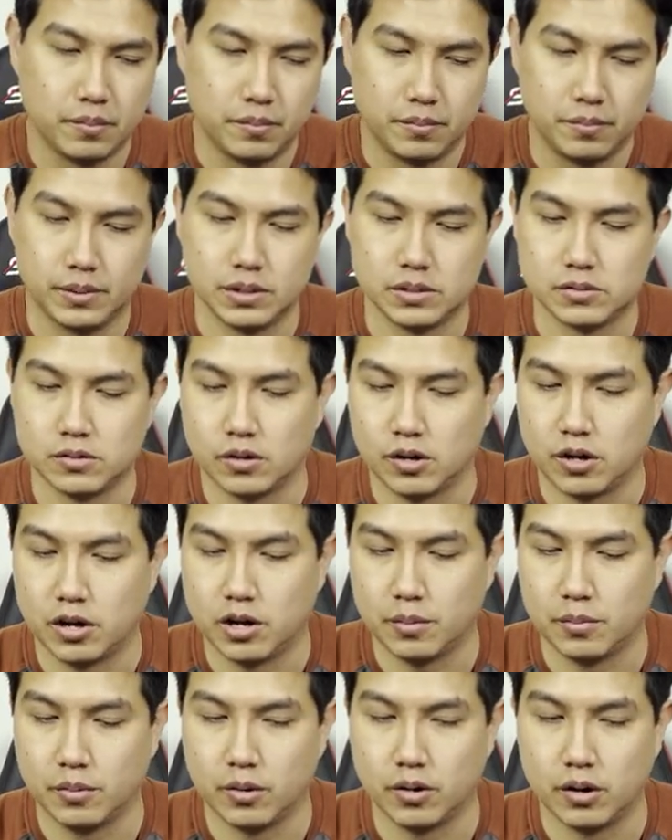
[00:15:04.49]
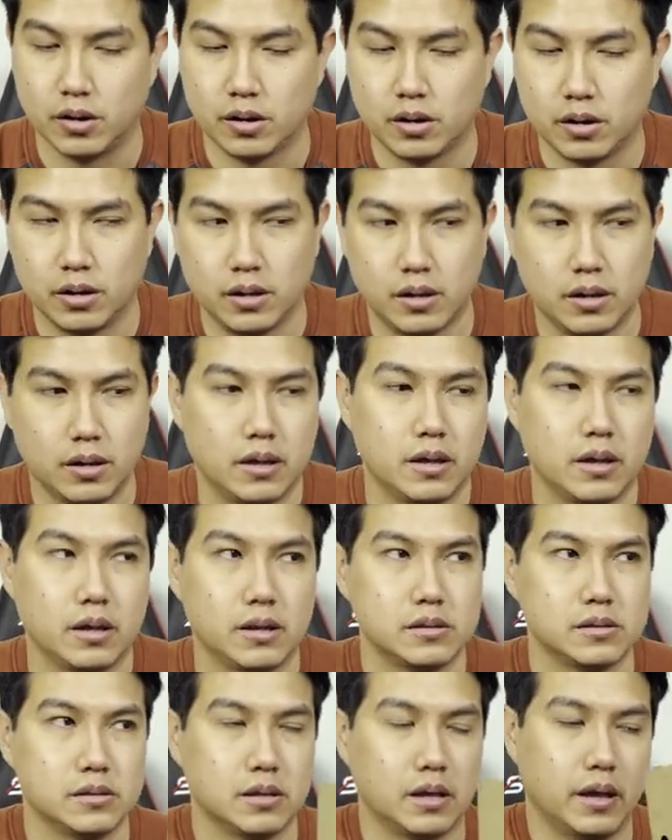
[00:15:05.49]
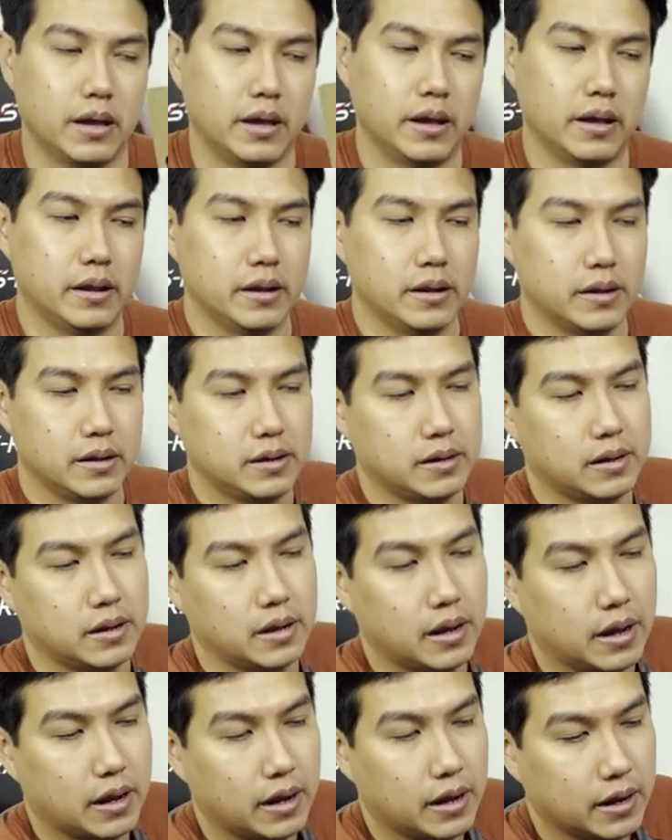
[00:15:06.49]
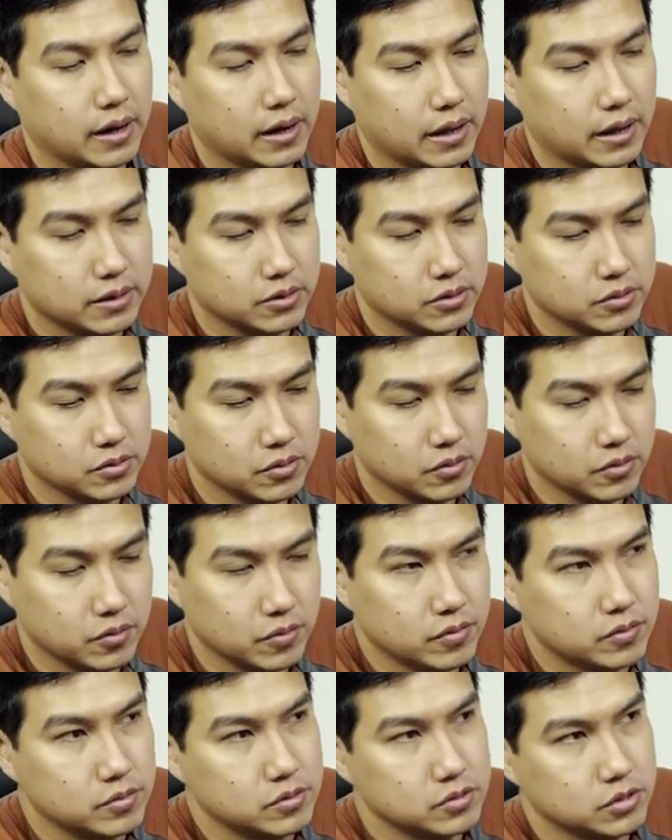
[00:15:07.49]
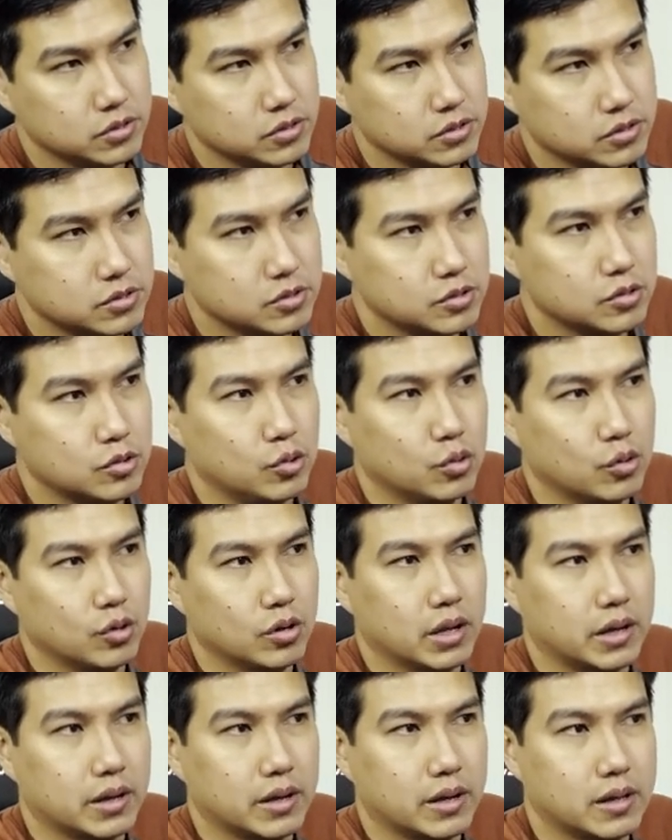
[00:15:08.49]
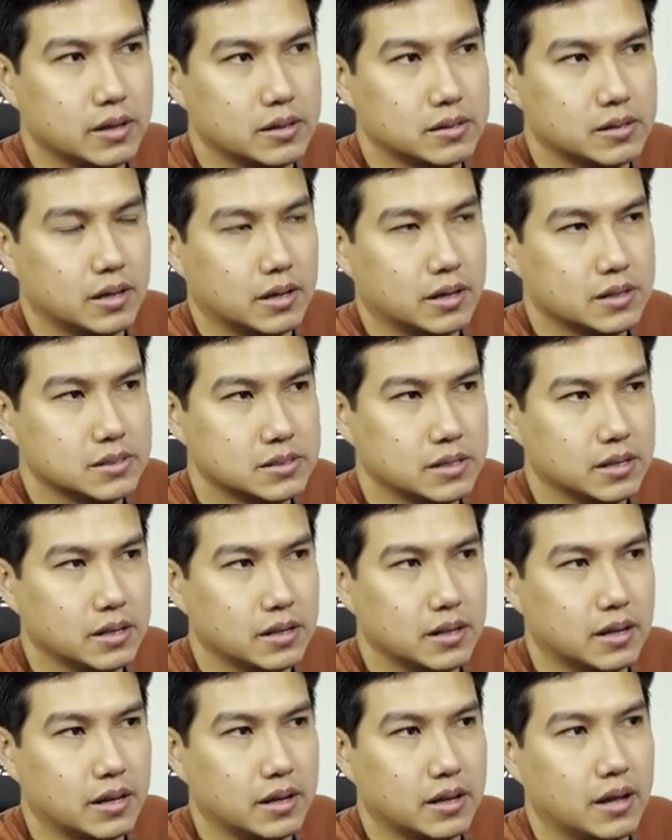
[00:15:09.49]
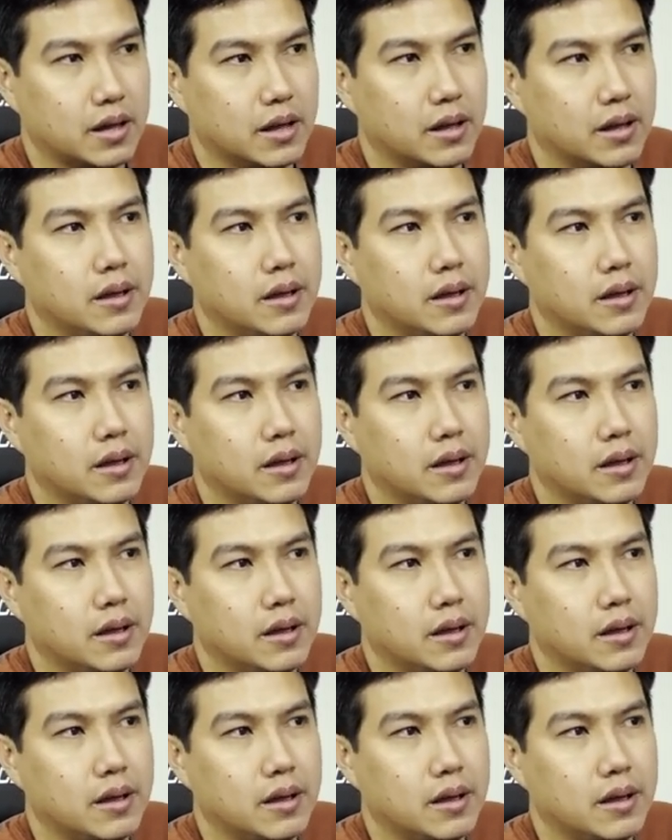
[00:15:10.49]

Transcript: piece of cardboard and I like to just do like a like I said like a